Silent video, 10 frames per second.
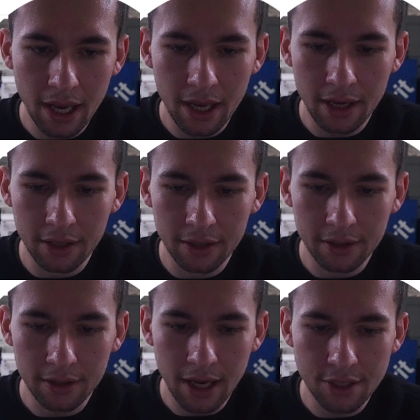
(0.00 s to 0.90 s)
And
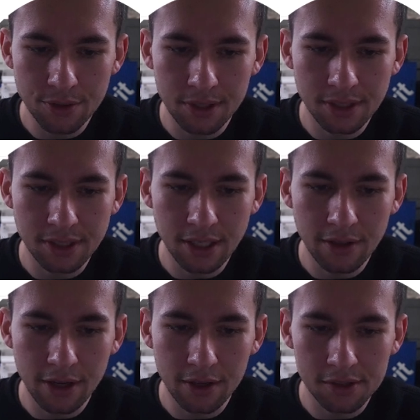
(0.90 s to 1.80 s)
as you can see,
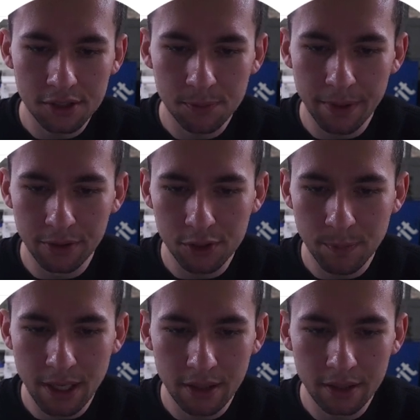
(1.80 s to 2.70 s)
there's spindle
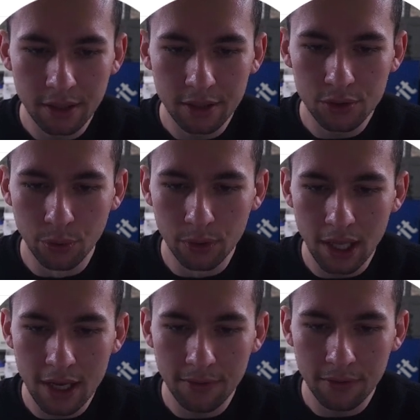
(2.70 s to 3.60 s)
speed, tool
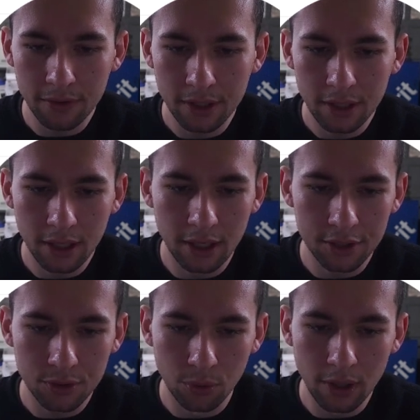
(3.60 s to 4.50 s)
life
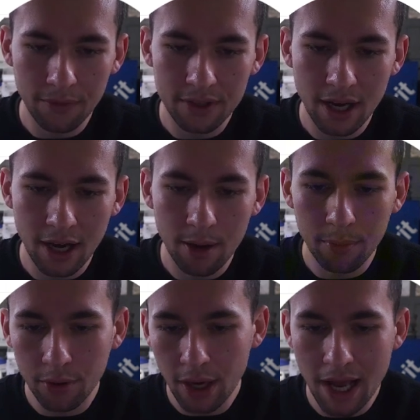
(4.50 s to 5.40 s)

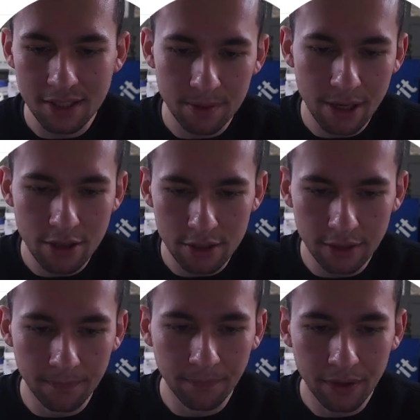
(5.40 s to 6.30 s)
time,
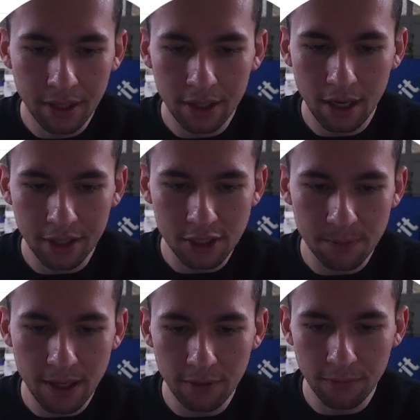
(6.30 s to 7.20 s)
estimation, cutting
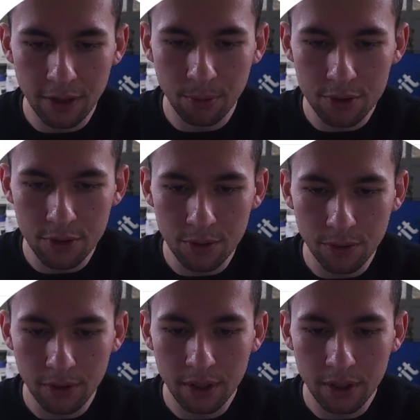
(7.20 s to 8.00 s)
speed, and feed per tooth.